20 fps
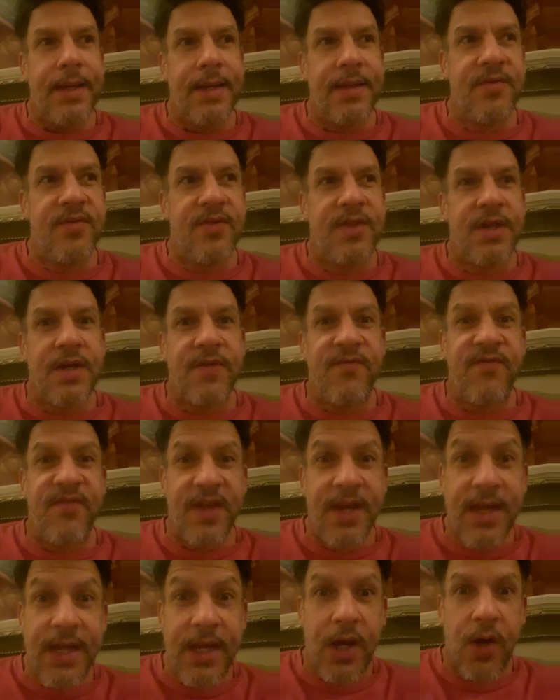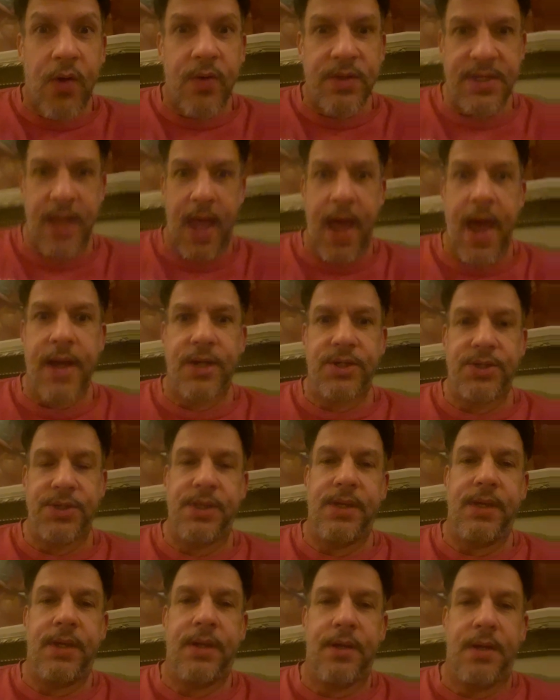the video is
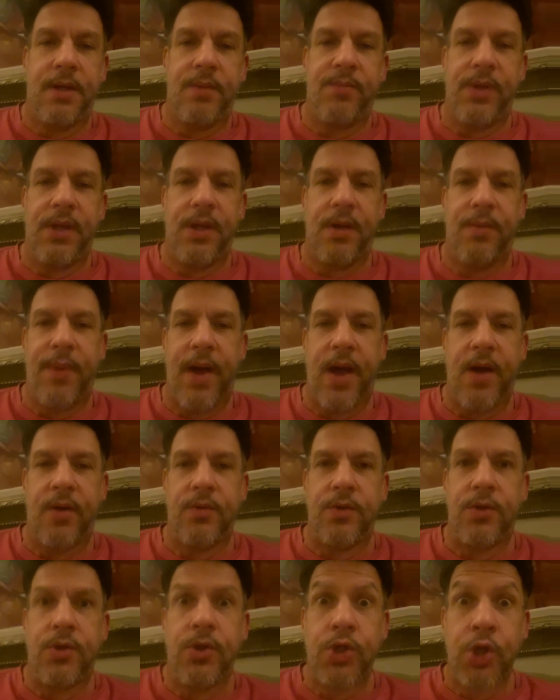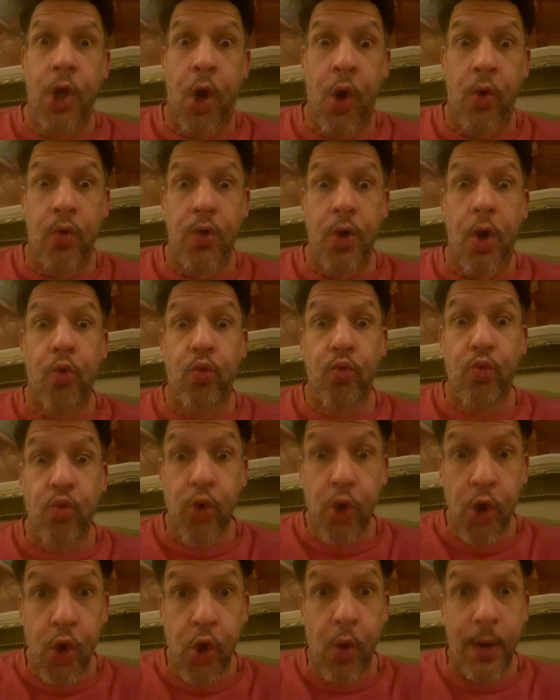actually going to be about don't
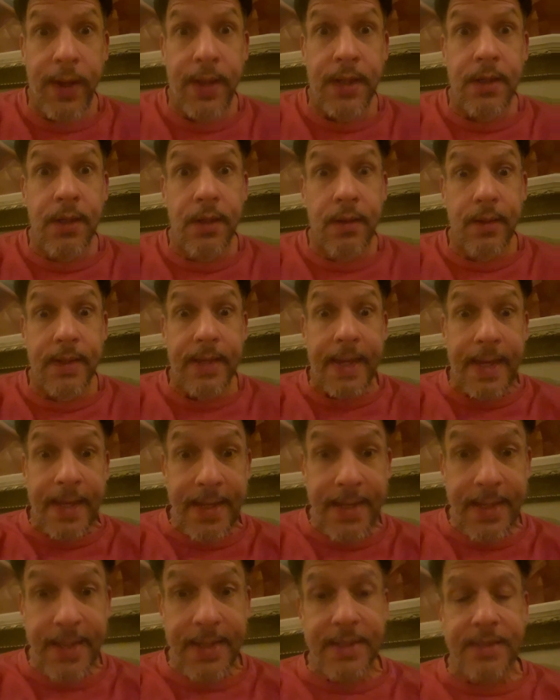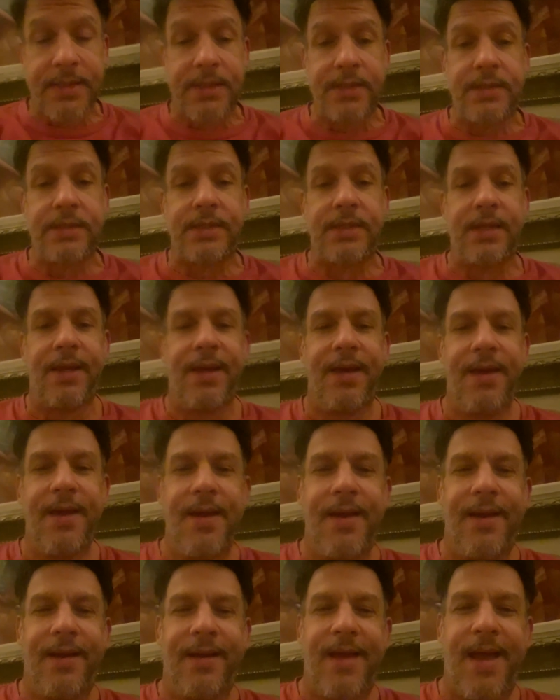ruin your kids.
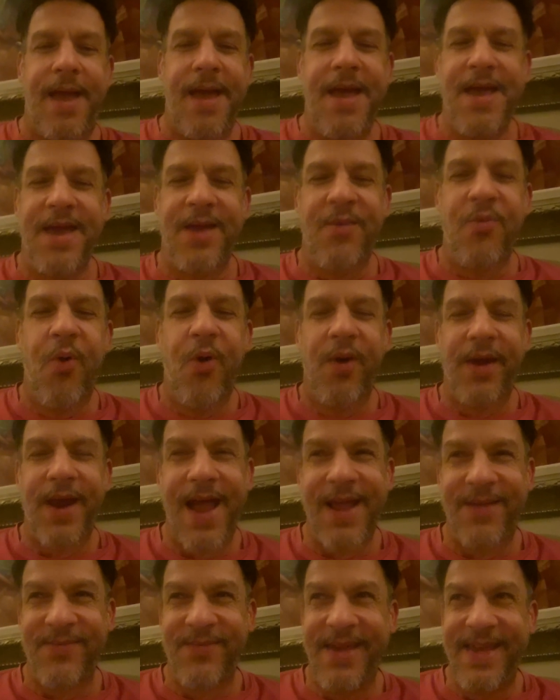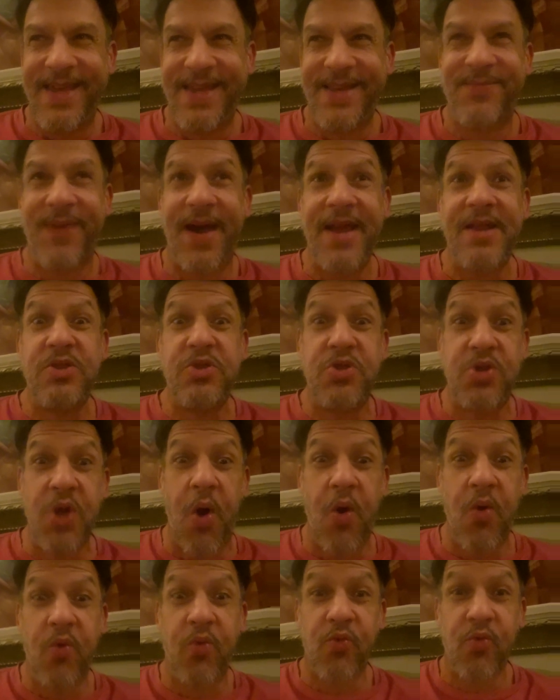And what I mean by
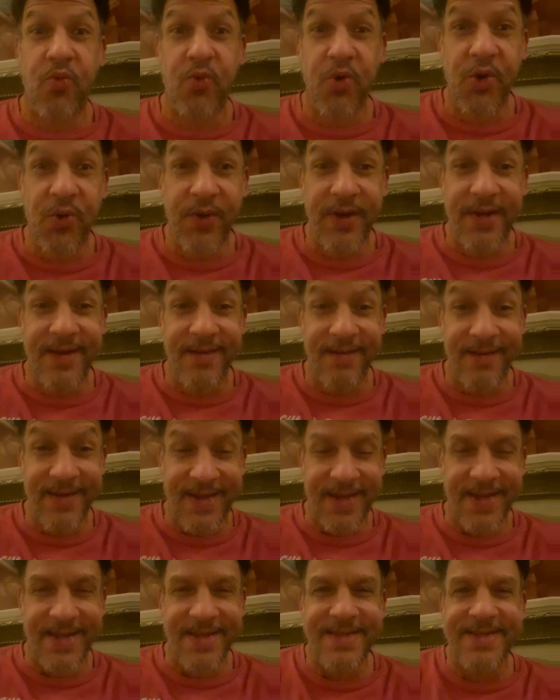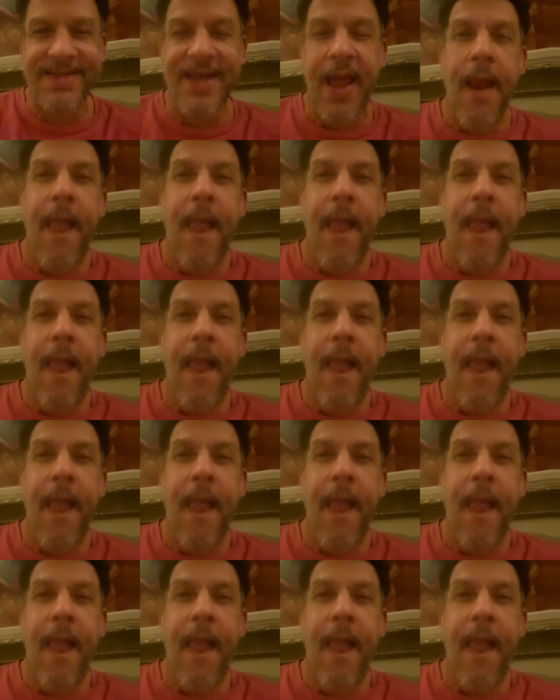don't ruin your kids.